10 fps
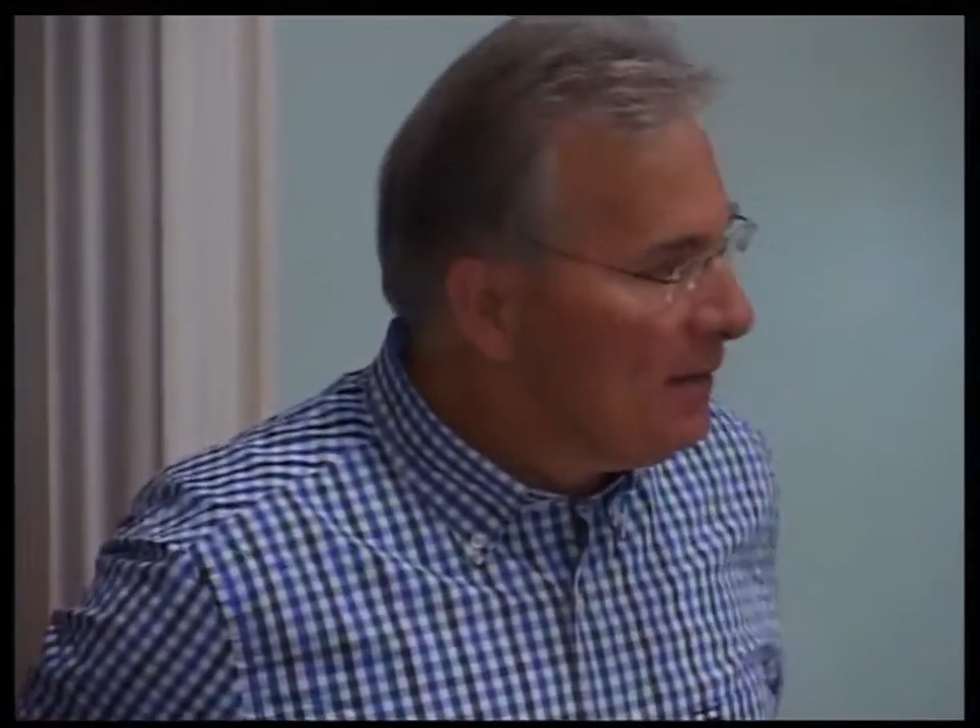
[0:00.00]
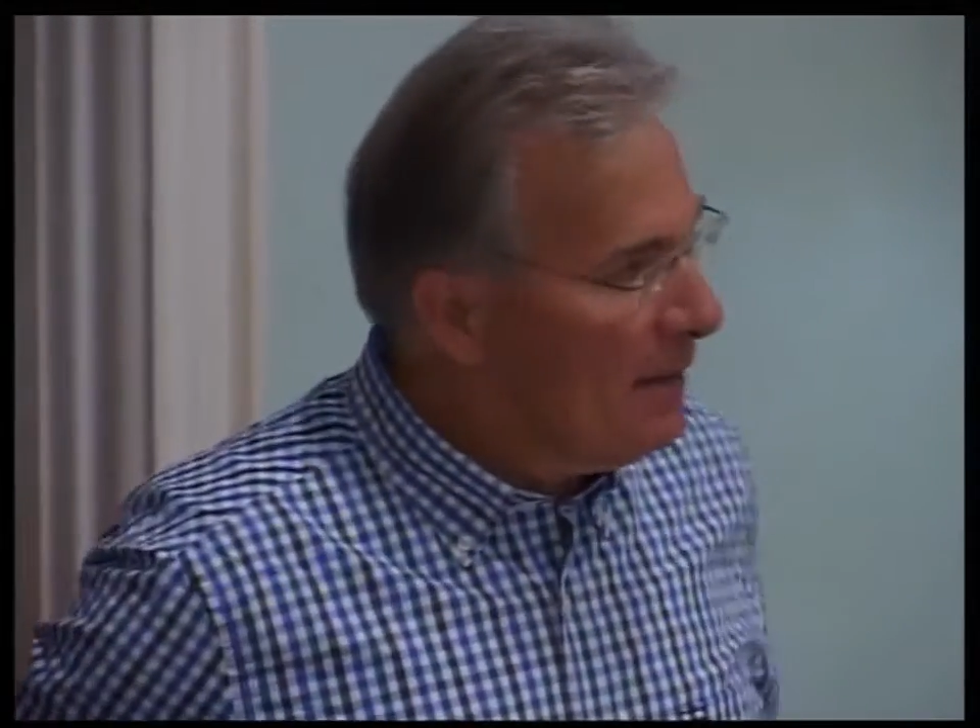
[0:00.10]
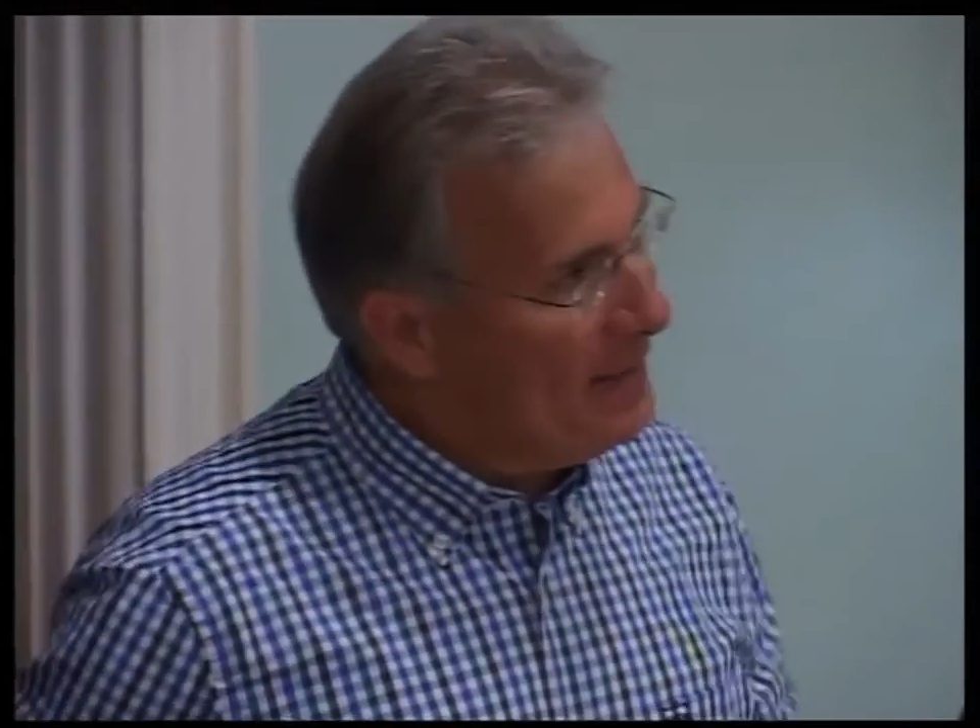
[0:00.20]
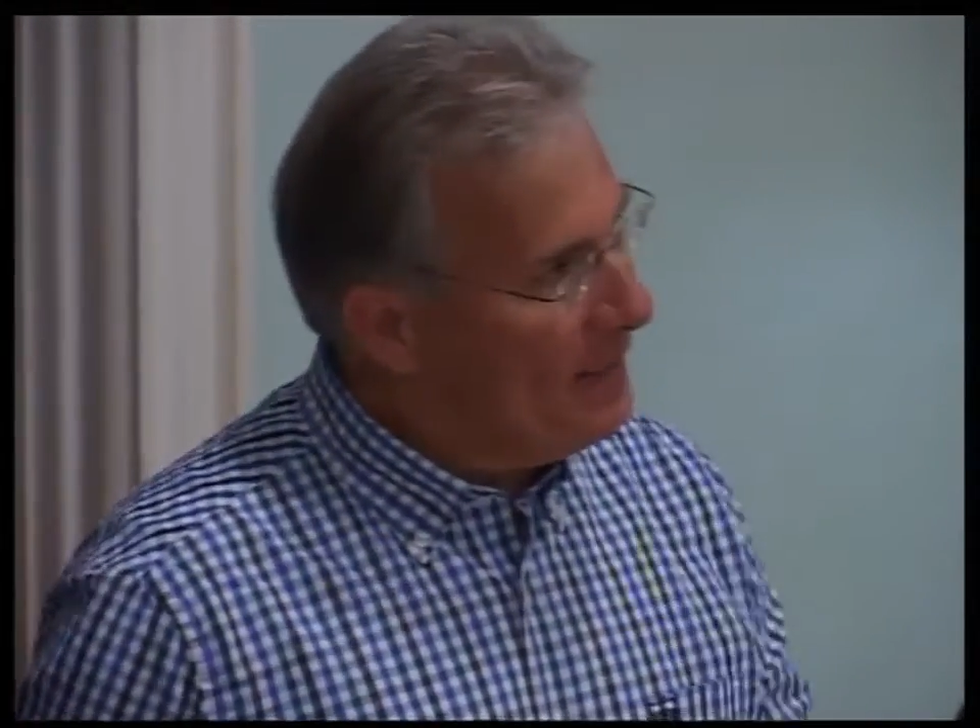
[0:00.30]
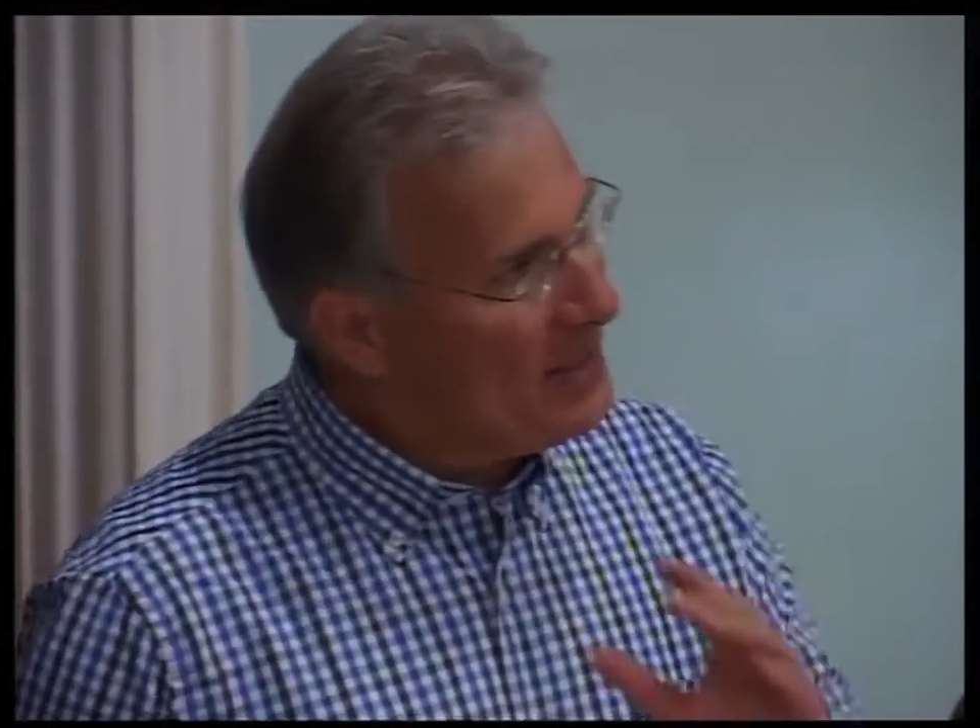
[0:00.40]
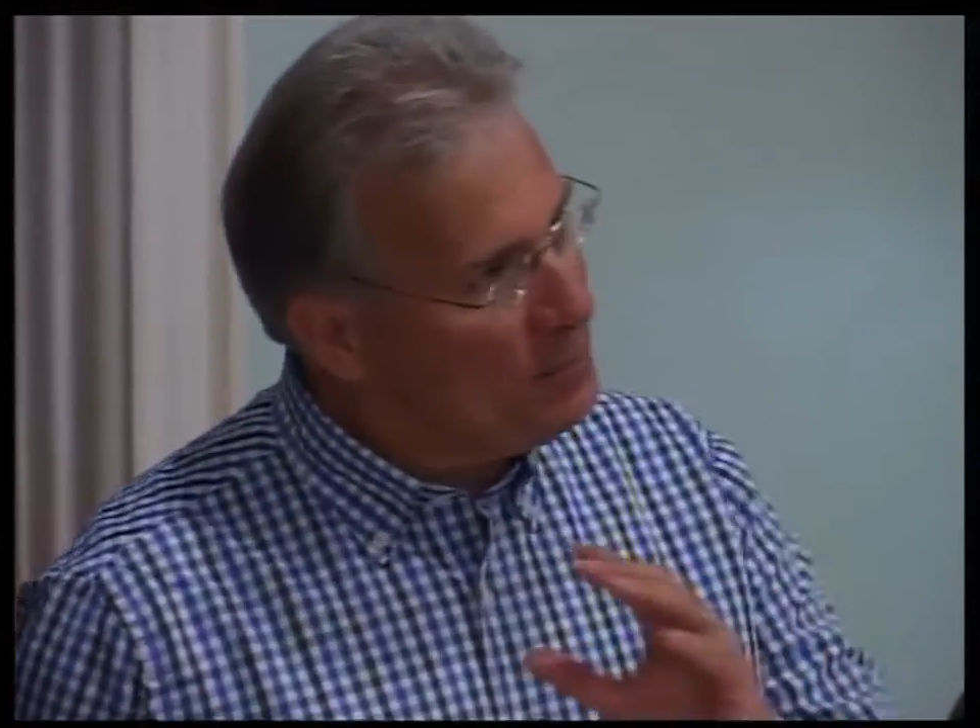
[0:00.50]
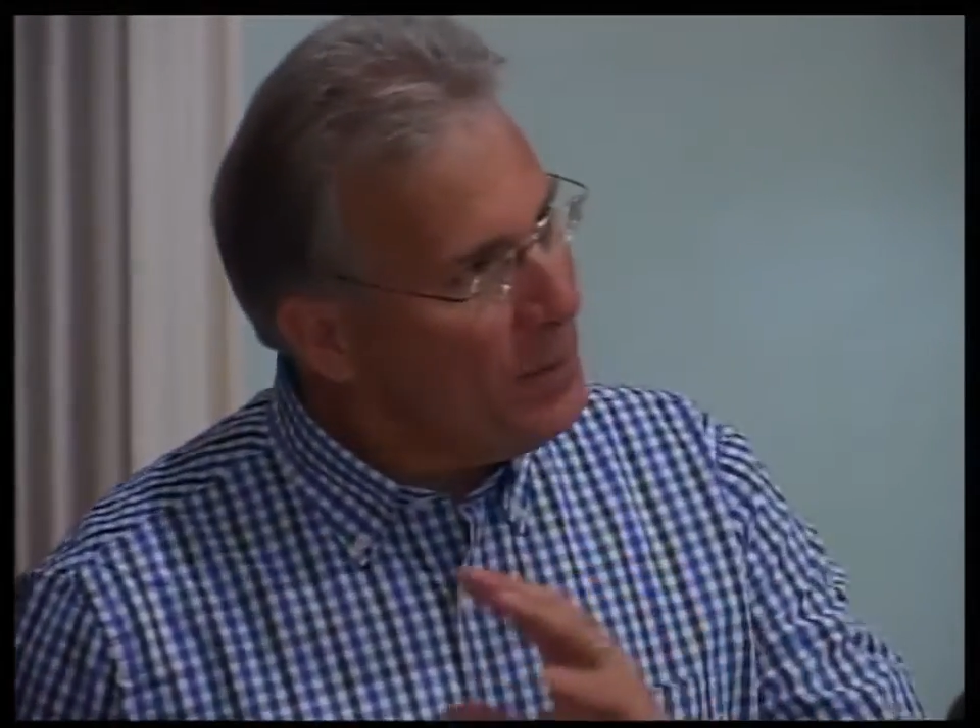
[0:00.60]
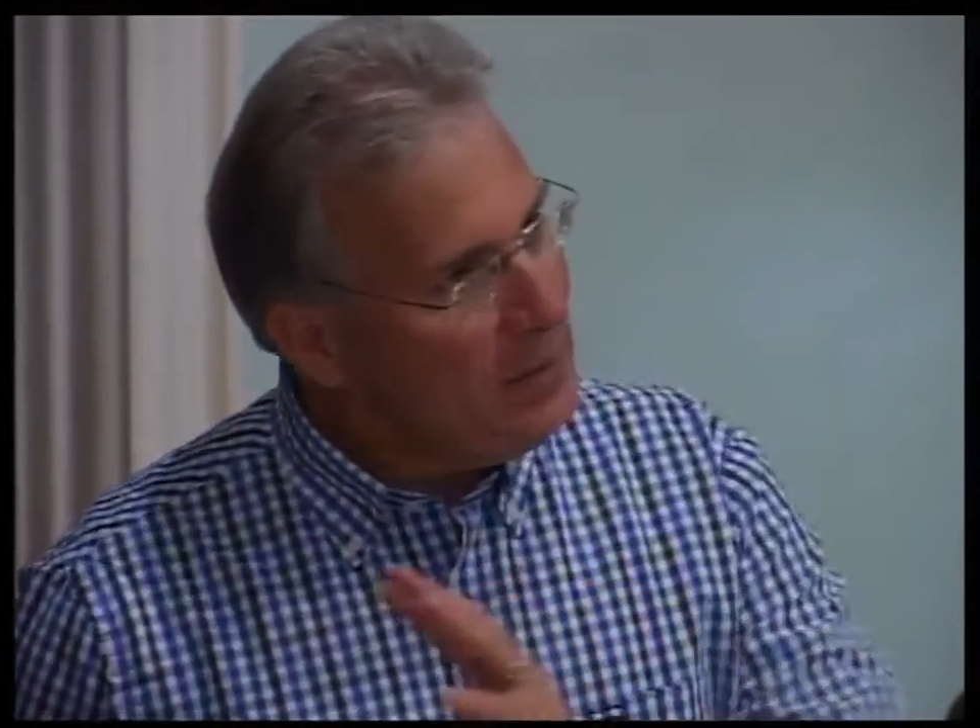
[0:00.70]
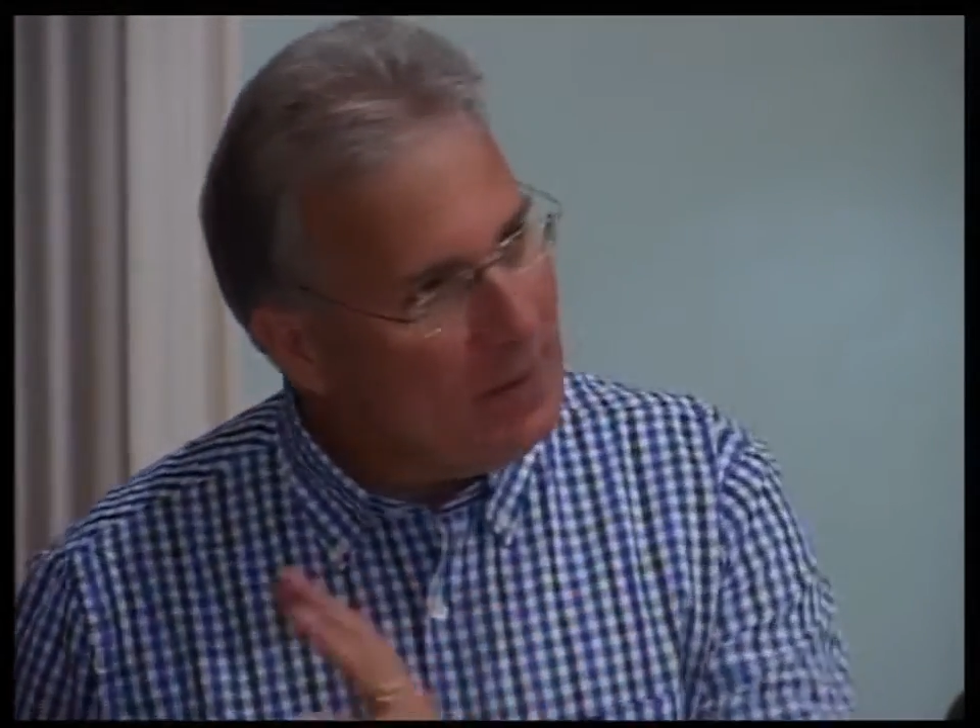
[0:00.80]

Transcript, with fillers: it, has been,